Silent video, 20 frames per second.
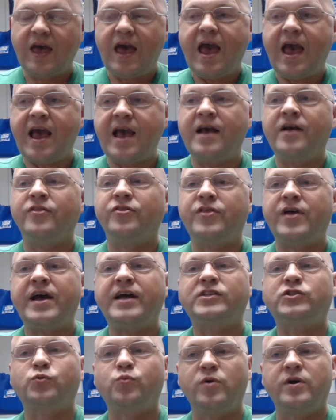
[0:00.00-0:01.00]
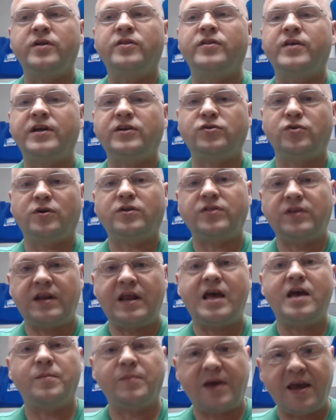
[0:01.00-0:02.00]
and that's when they took the
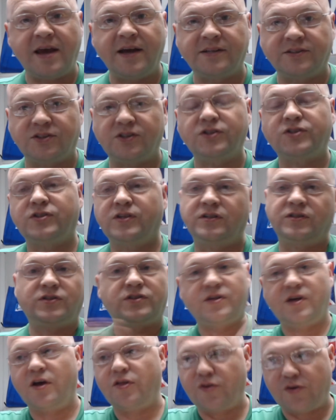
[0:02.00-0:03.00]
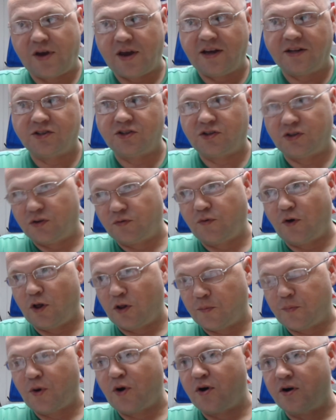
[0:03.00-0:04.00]
name Kansas, since the other Kansas had
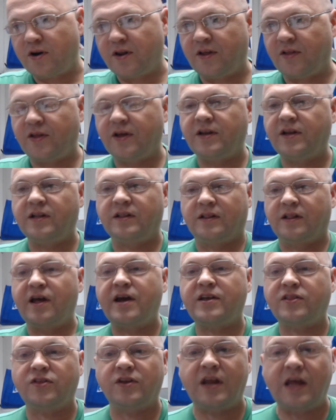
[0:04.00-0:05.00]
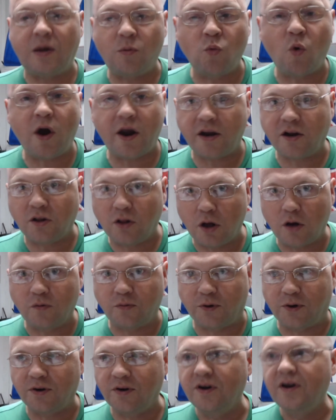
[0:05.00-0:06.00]
fallen apart, and they didn't like the name White
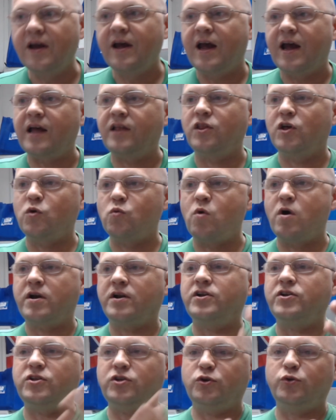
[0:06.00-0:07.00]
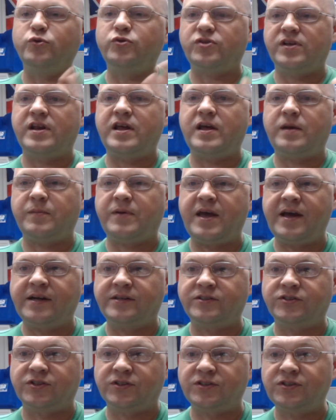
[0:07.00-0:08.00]
Clover, and they wanted to use the name
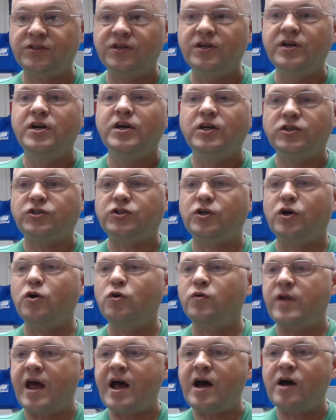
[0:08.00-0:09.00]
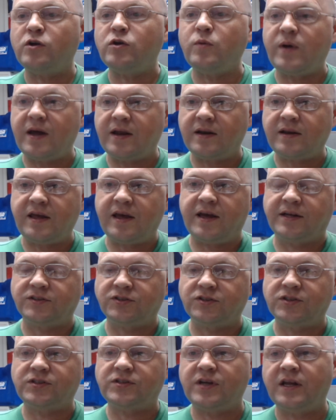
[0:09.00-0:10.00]
Kansas. So now you had
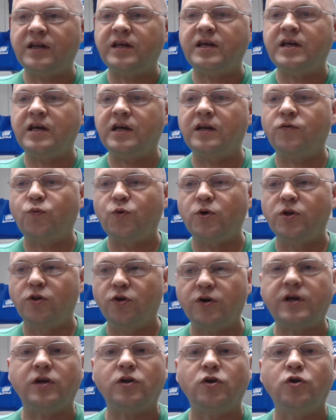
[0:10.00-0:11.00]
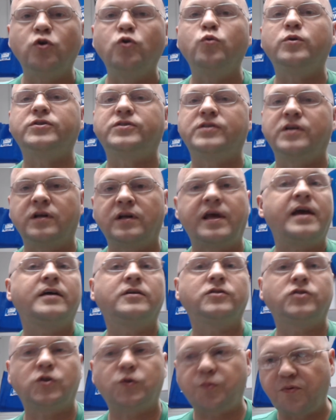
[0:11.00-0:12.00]
Kansas, and again, if we look at who was in
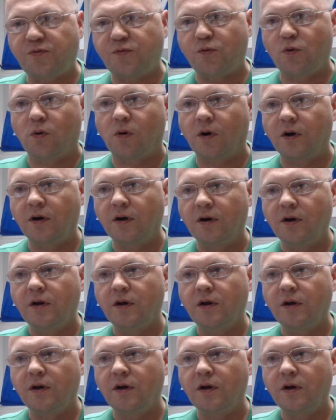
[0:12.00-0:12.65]
Kansas before,